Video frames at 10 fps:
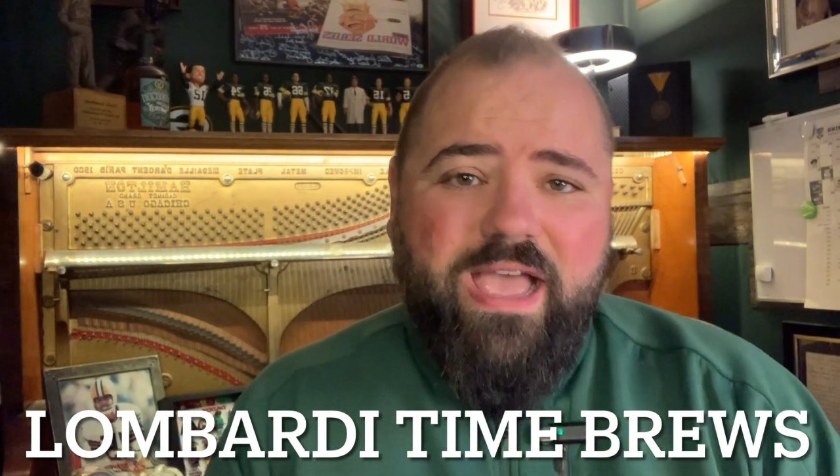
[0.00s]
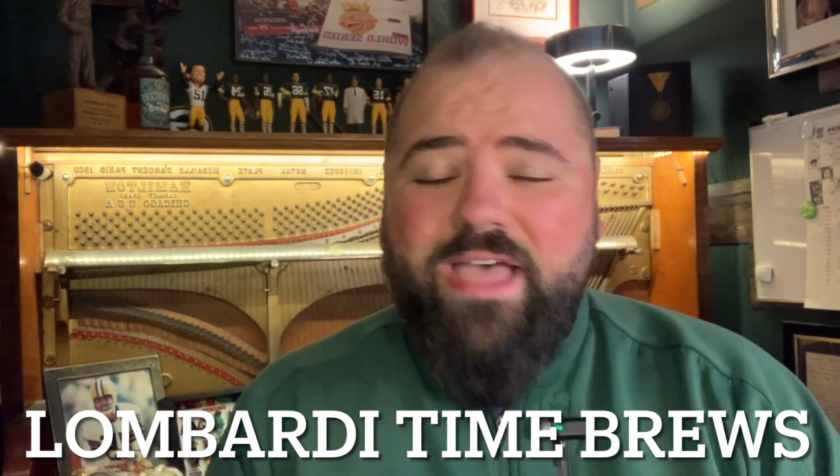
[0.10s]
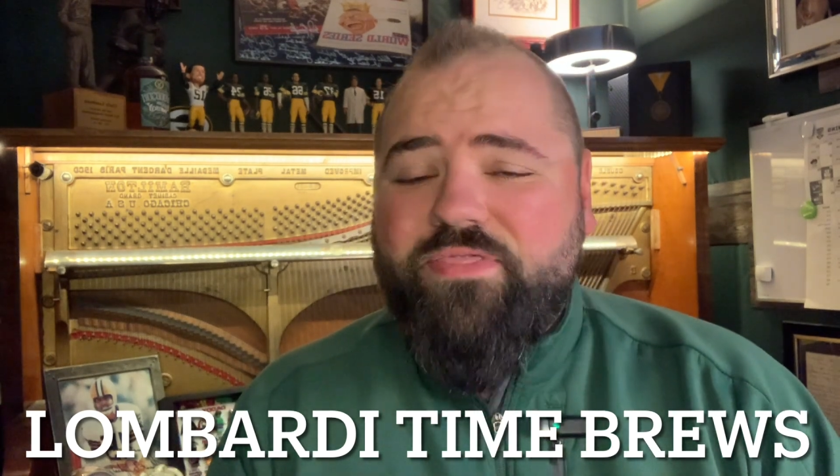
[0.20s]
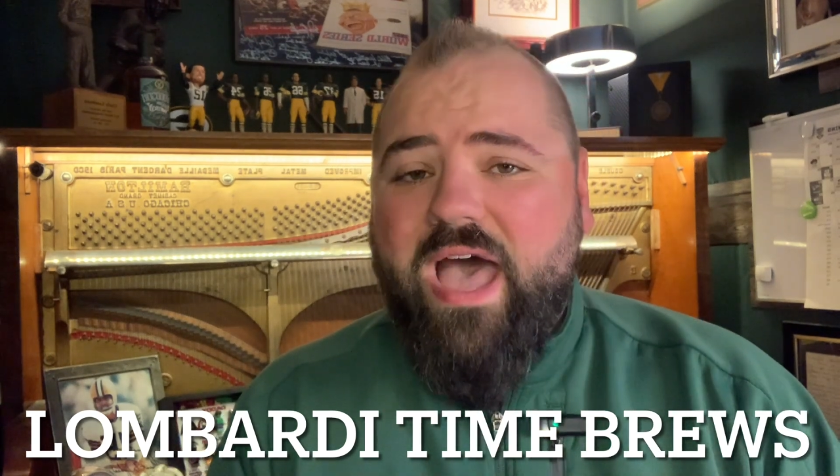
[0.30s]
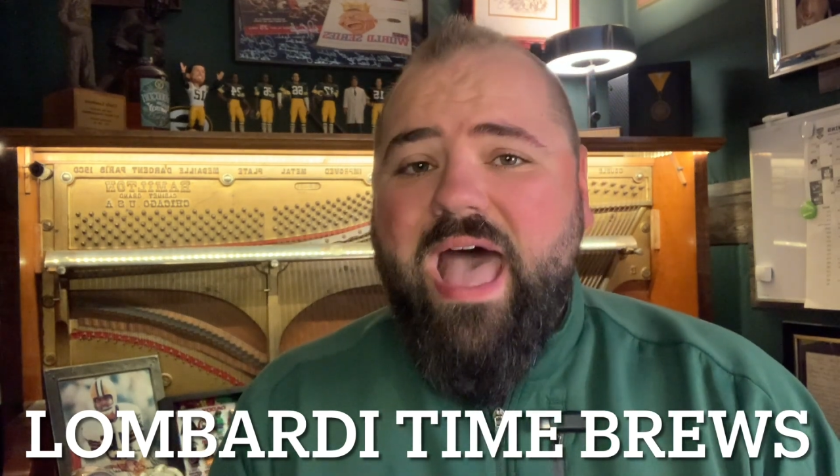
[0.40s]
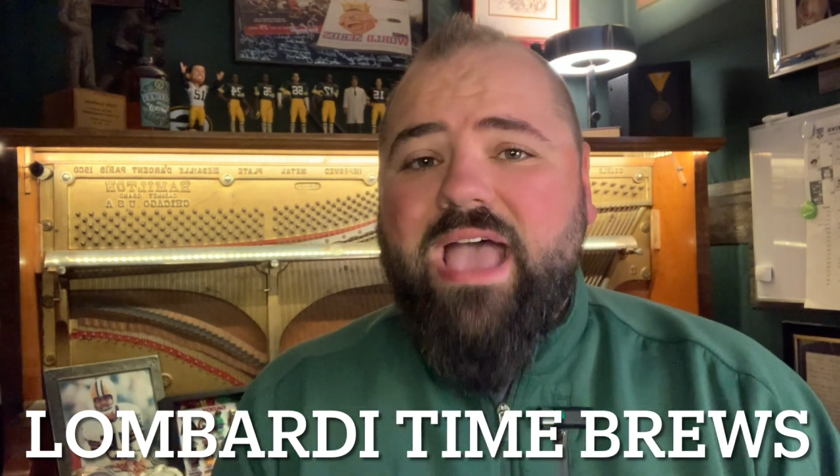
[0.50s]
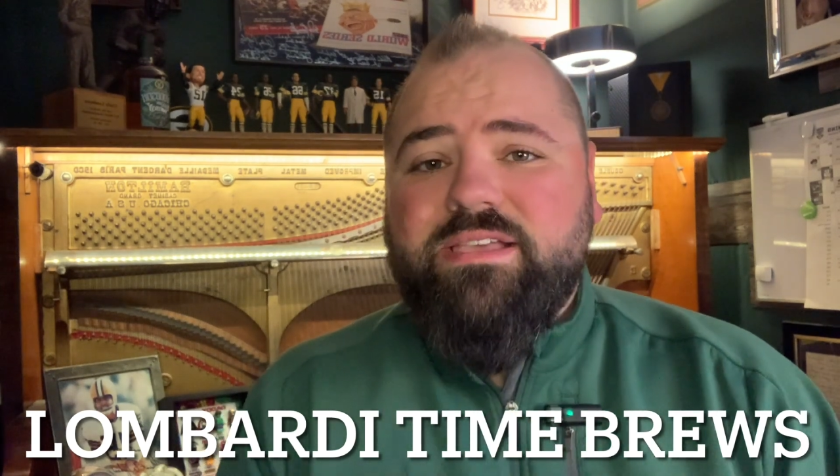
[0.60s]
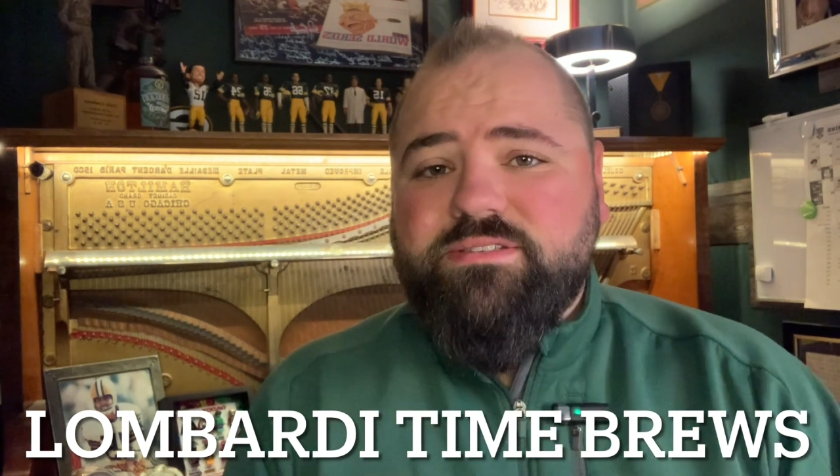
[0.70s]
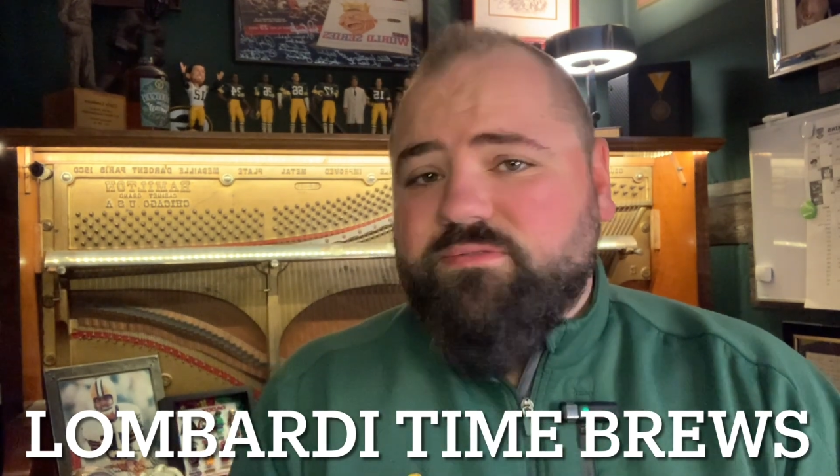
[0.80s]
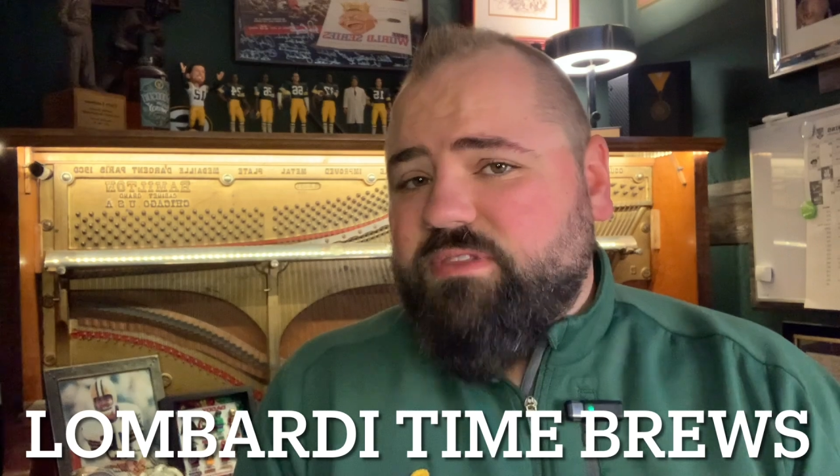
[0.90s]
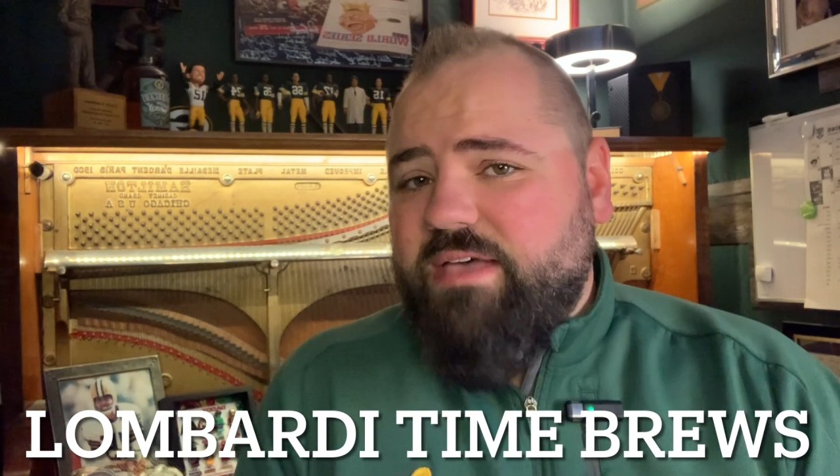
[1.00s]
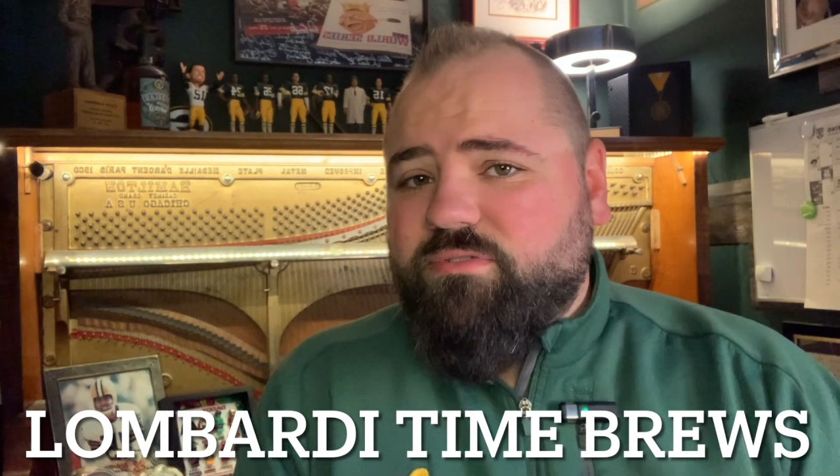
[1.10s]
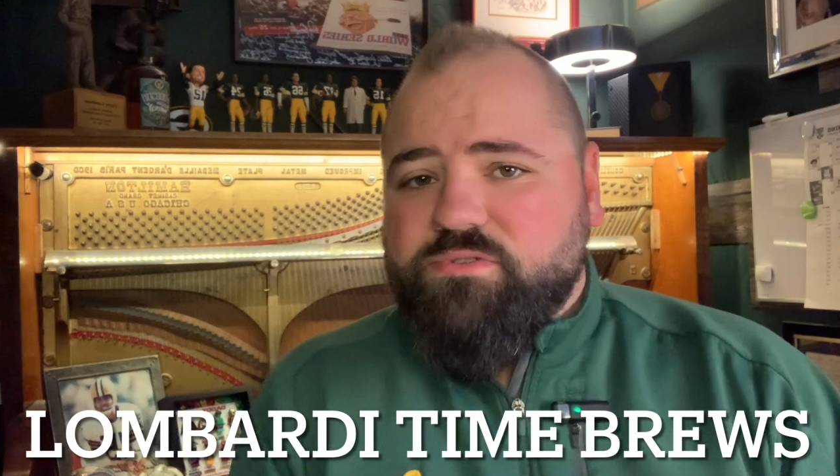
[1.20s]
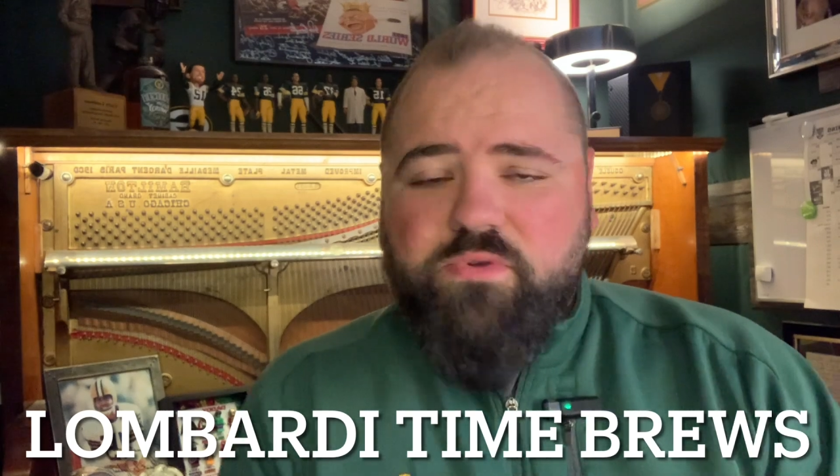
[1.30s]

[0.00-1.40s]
at the highest of levels.